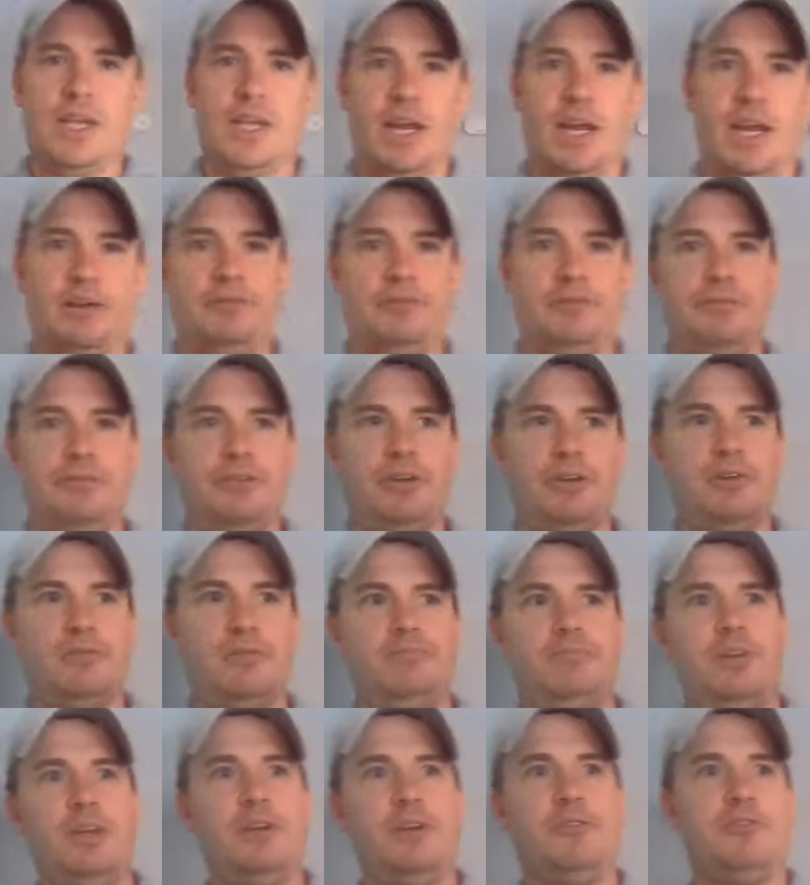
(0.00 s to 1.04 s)
kind of,
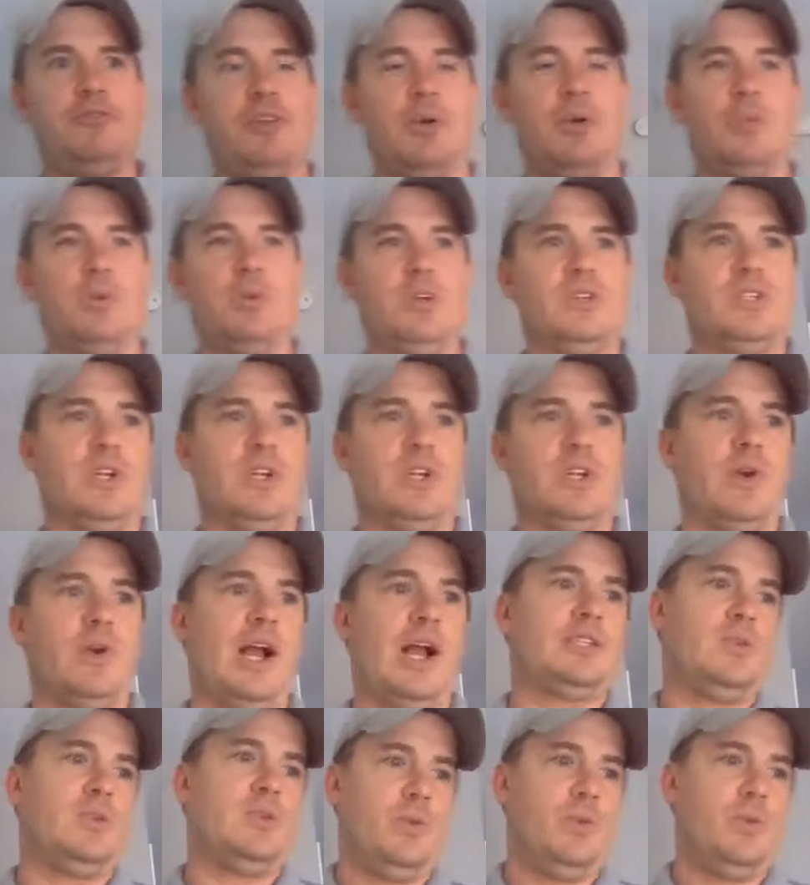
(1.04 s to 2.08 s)
if someone has
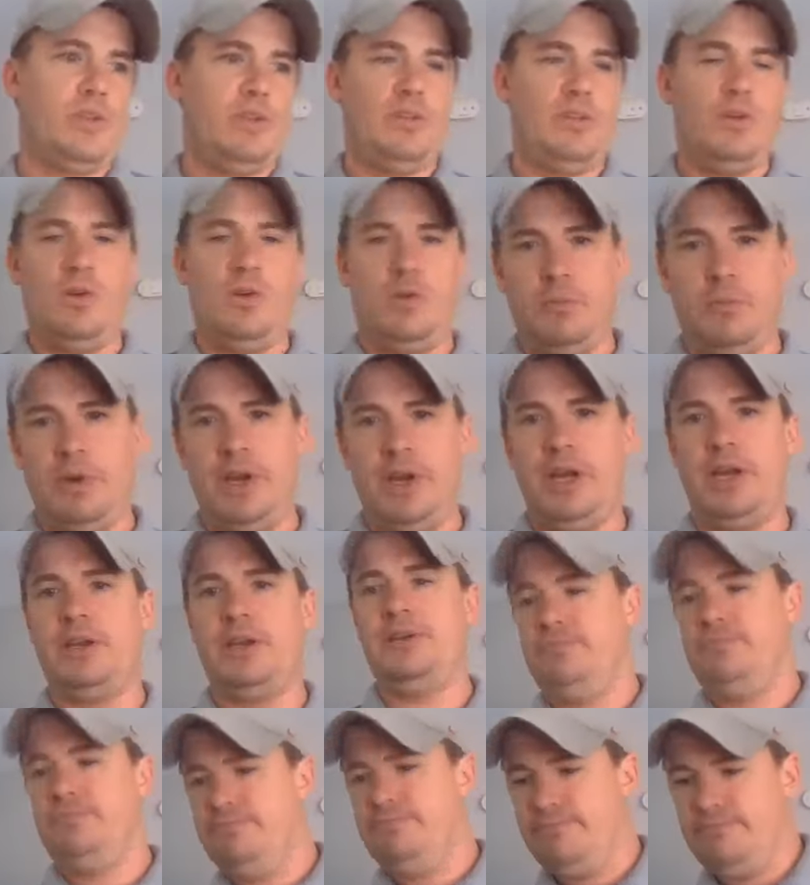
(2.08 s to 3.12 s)
interacted with a local bank,
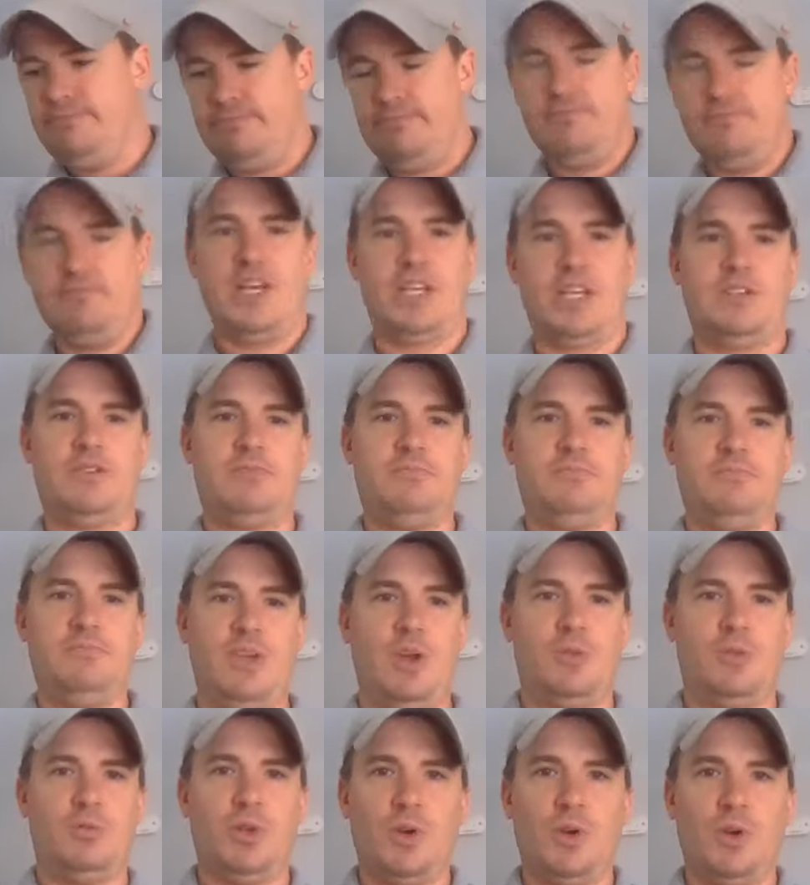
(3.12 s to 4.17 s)
that's
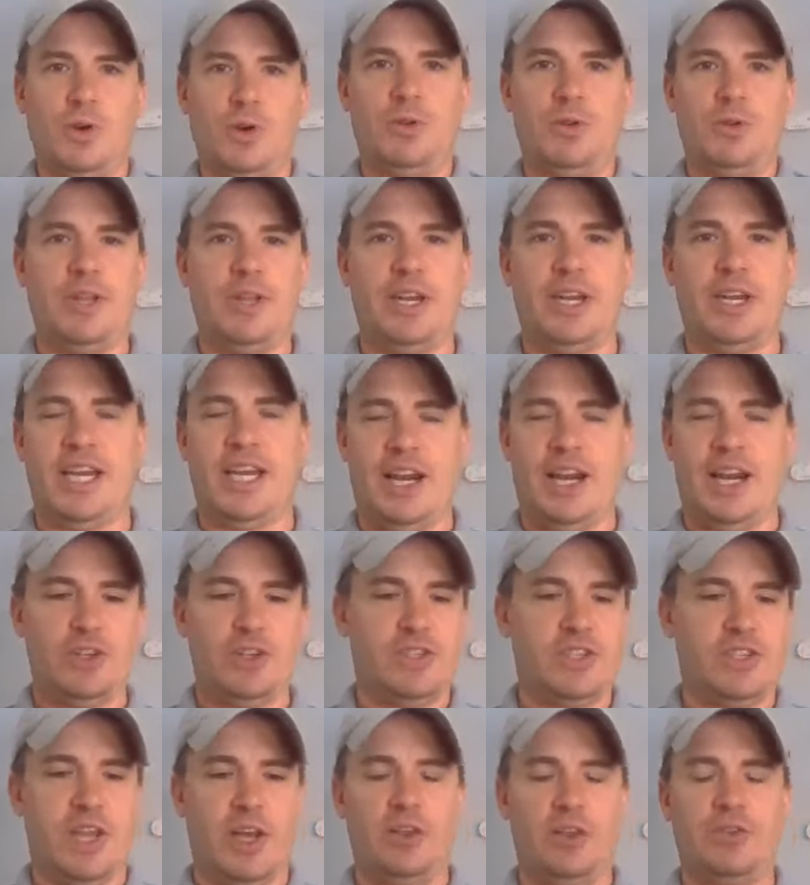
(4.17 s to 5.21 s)
local, and then it kind of
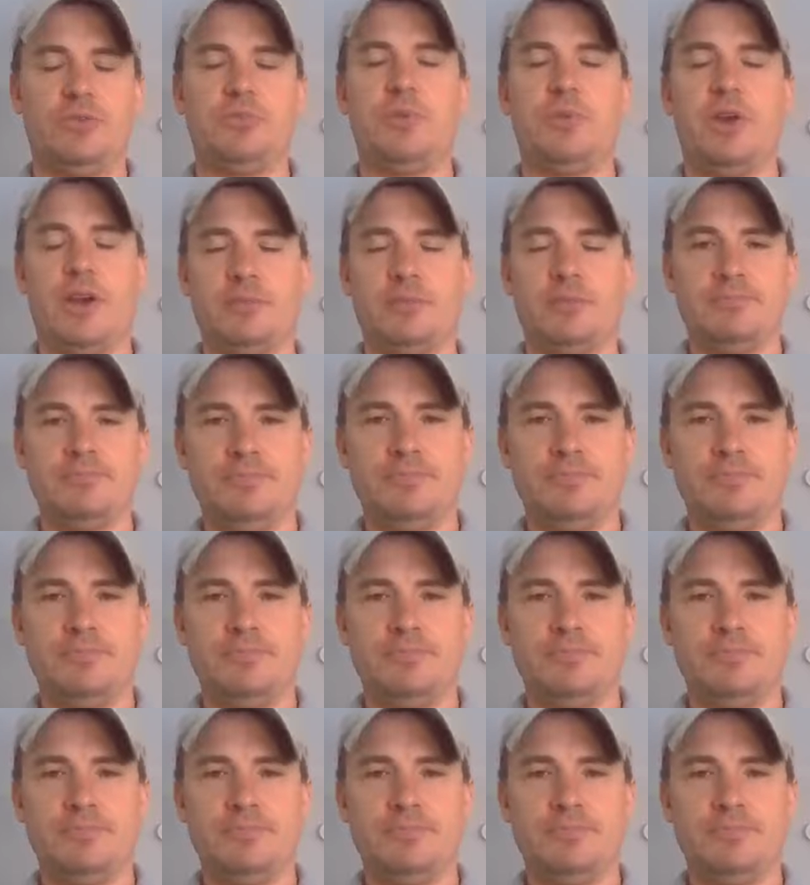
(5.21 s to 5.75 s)
just scales from there.